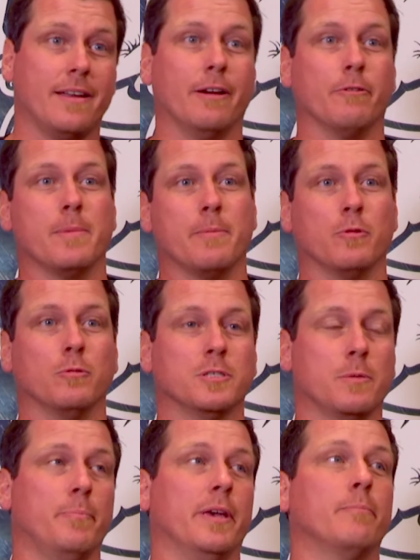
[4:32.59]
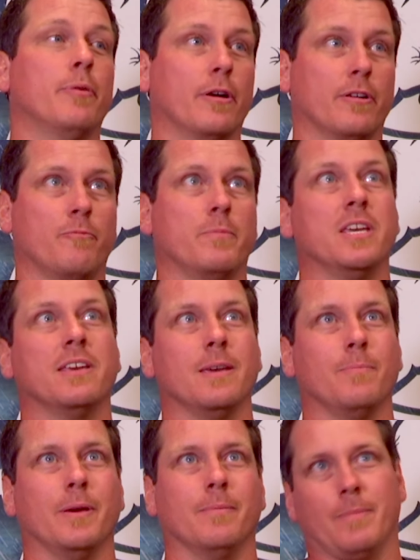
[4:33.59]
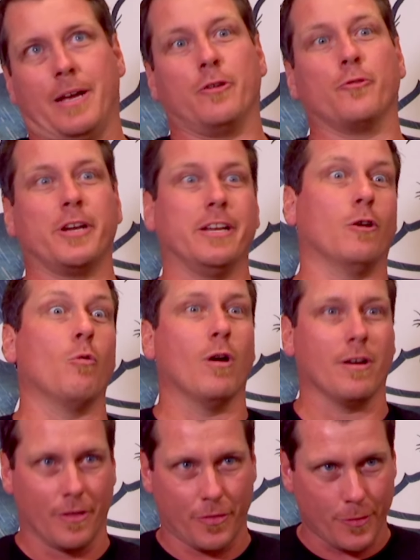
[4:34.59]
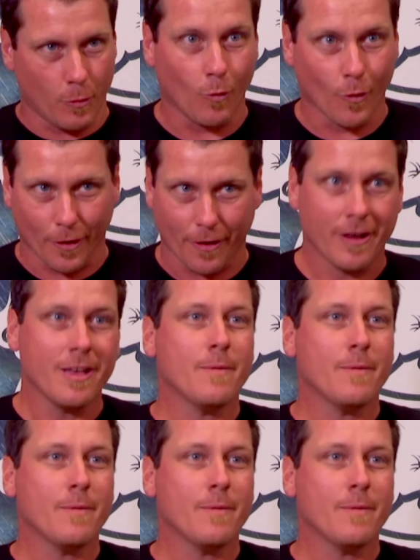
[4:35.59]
I remember was a big part of me keeping my green iguana Thor